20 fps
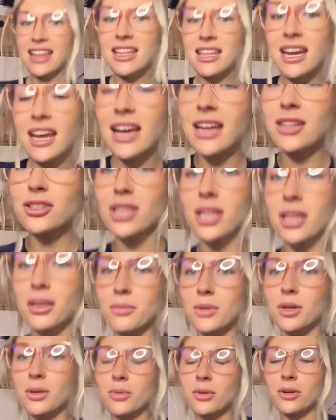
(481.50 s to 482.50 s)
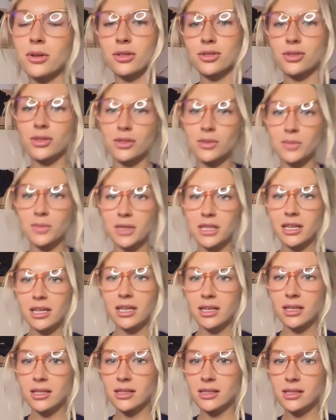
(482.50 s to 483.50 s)
and then I actually am gonna put on shirts
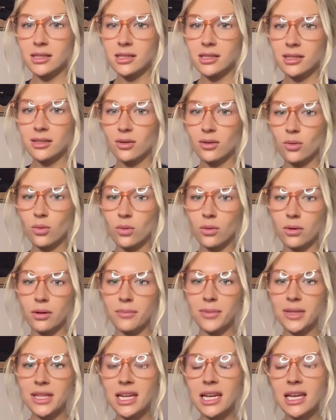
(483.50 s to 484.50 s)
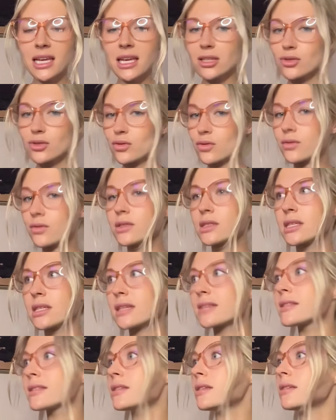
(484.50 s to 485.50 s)
because Ooh, but then I can't do
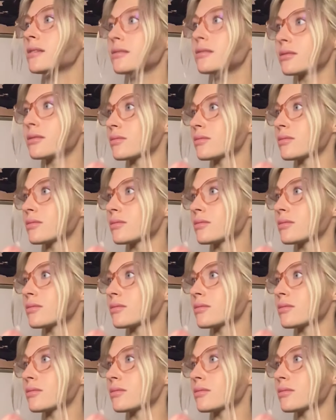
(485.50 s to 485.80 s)
360s.